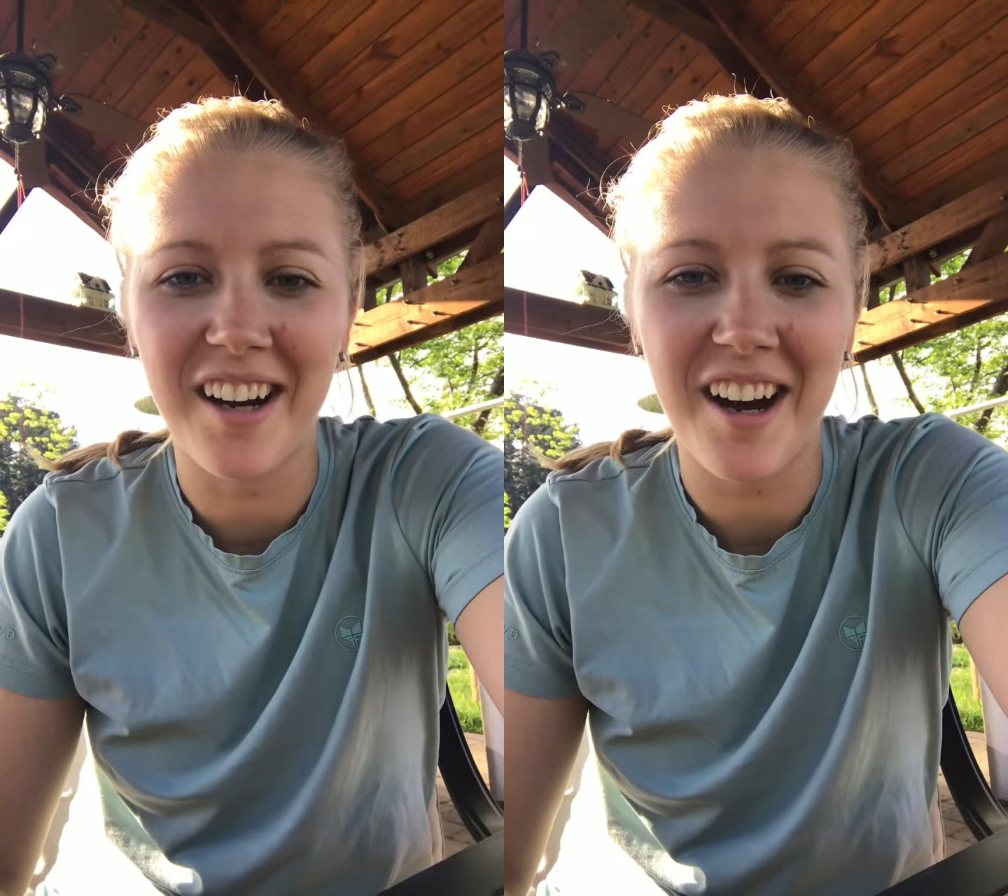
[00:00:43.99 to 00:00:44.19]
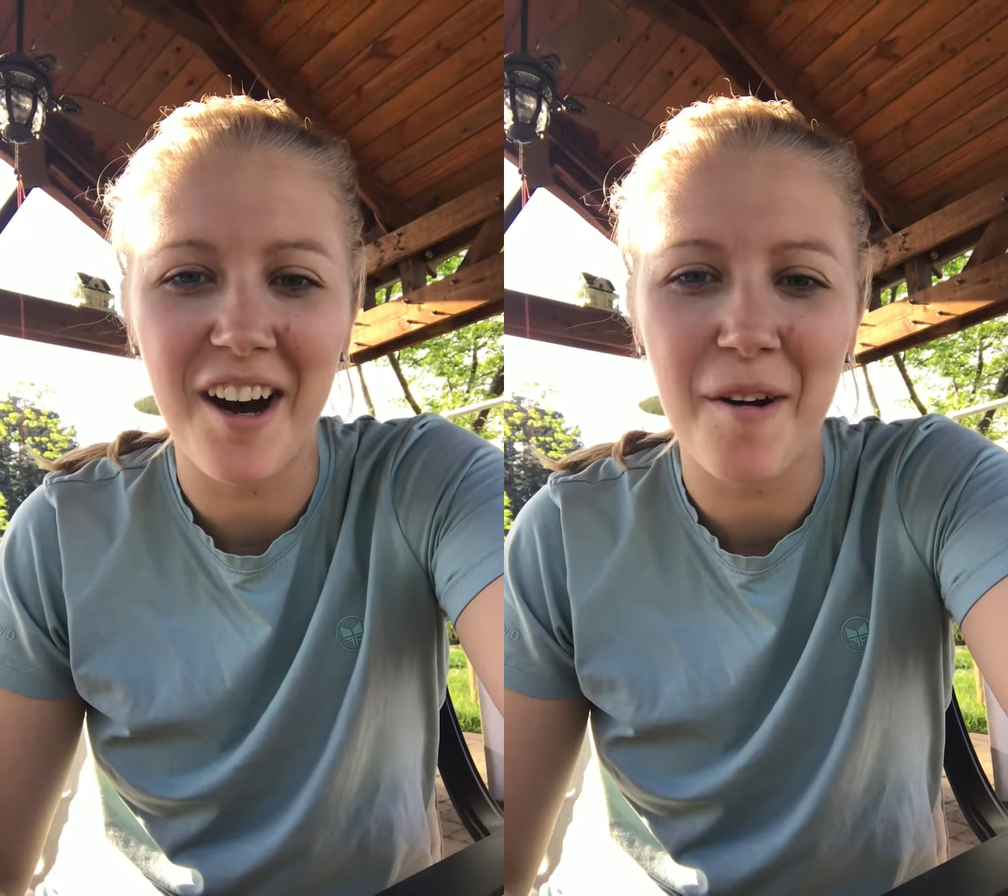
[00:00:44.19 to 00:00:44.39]

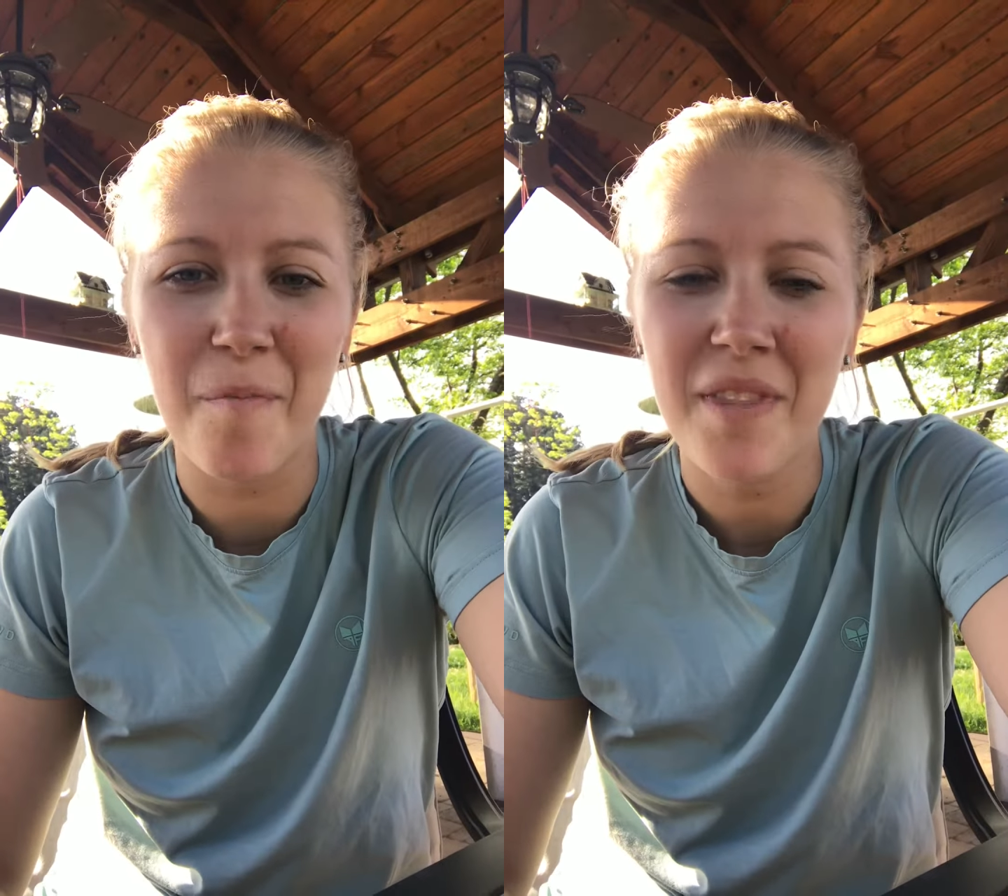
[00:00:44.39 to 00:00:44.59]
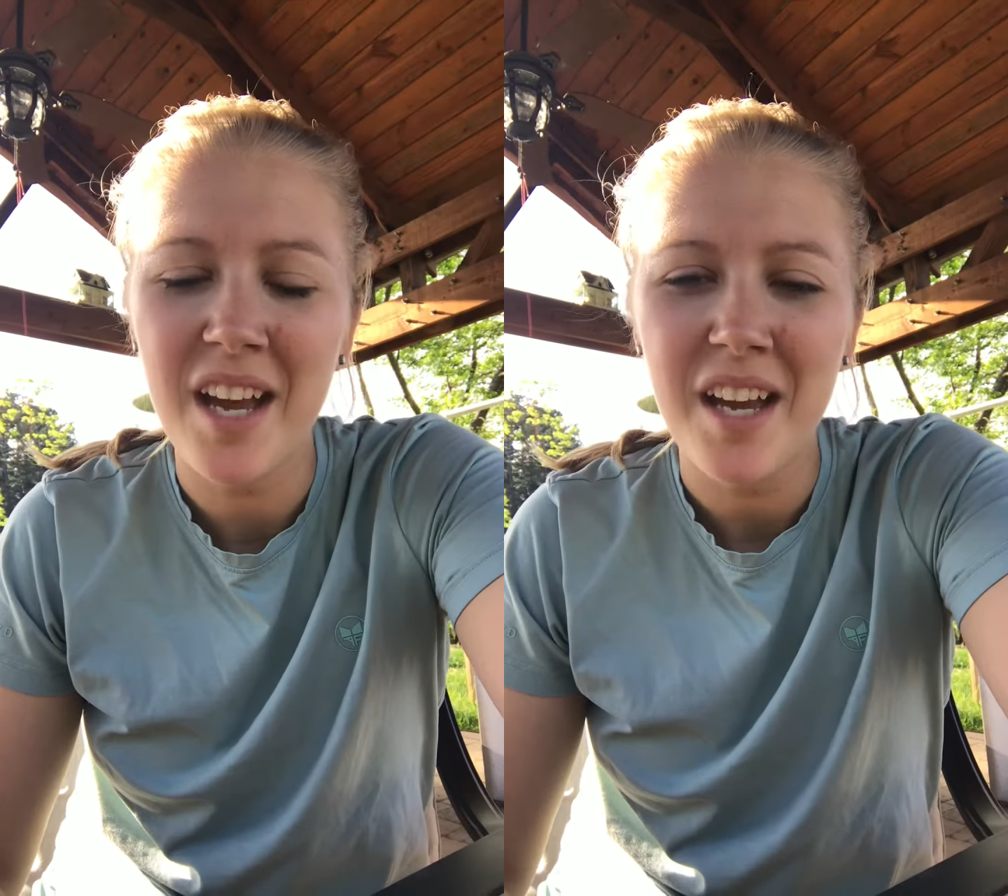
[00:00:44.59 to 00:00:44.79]
But
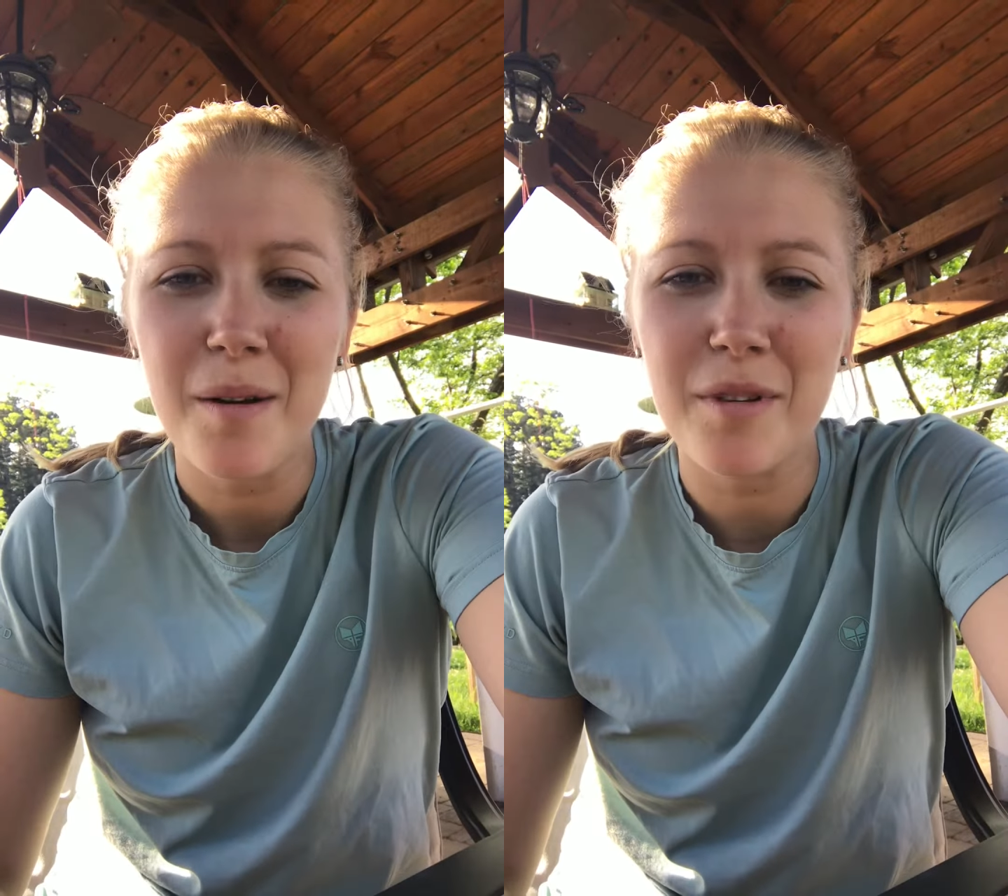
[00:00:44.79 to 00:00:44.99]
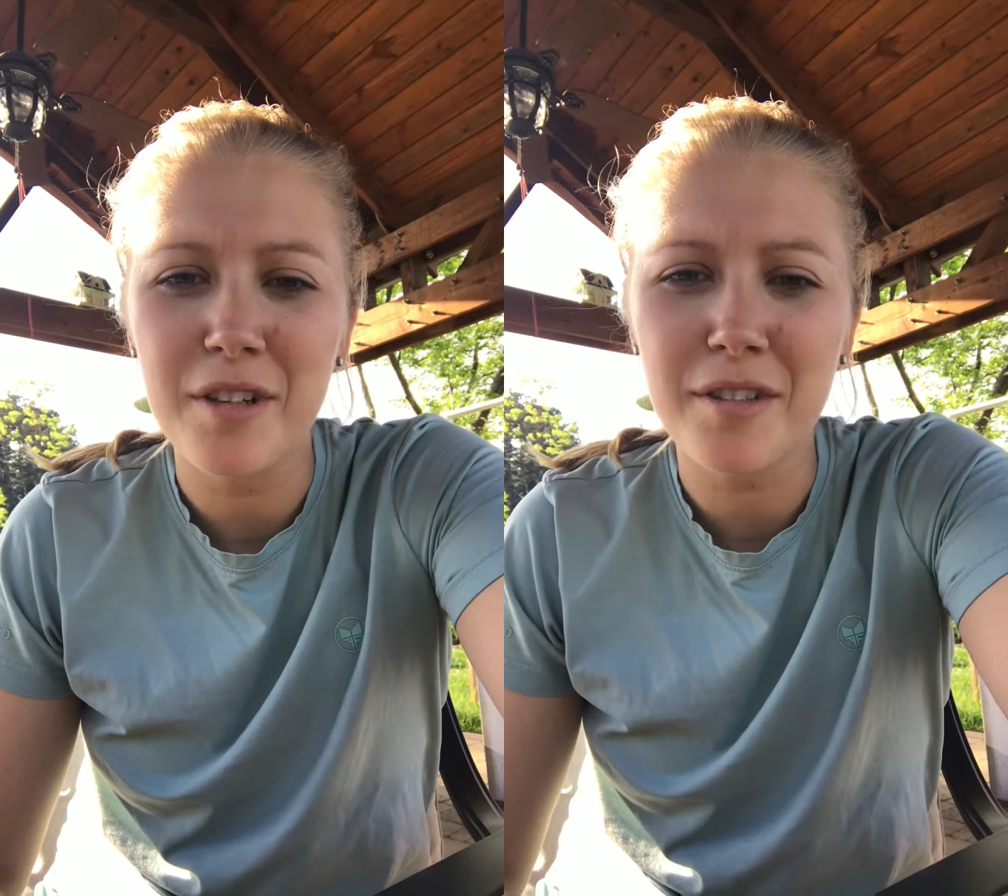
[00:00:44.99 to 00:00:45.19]

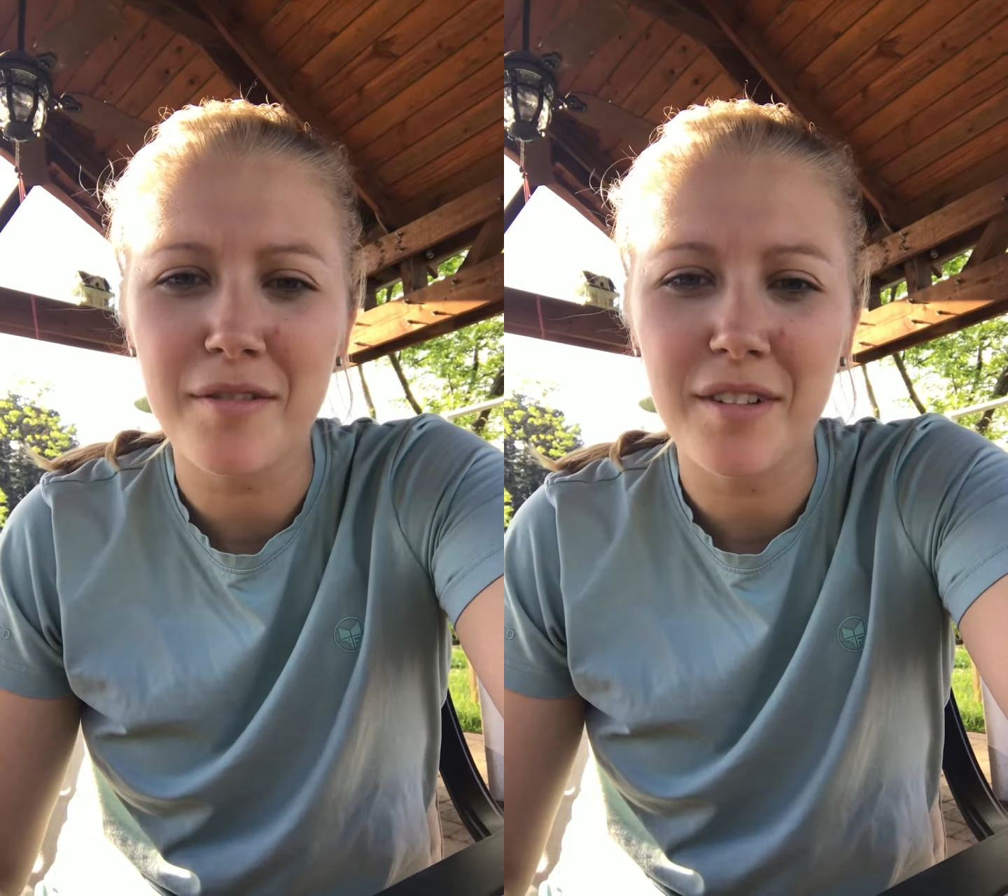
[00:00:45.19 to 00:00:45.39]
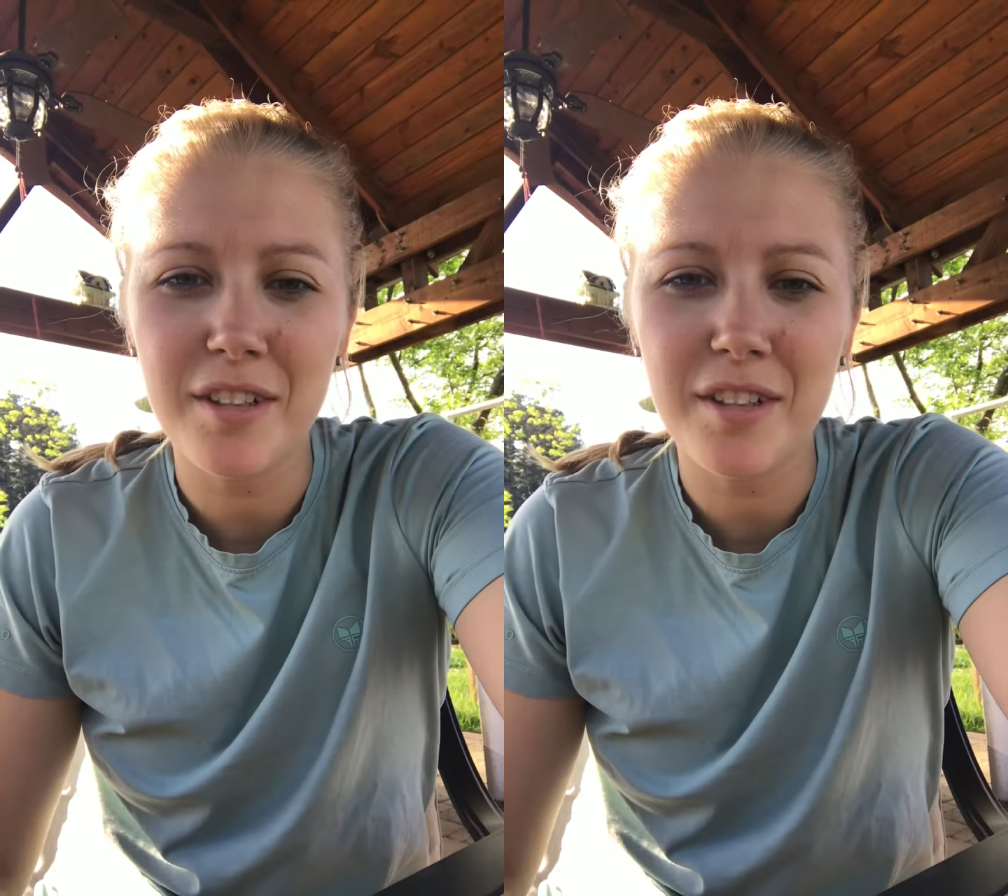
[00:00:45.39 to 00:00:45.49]
just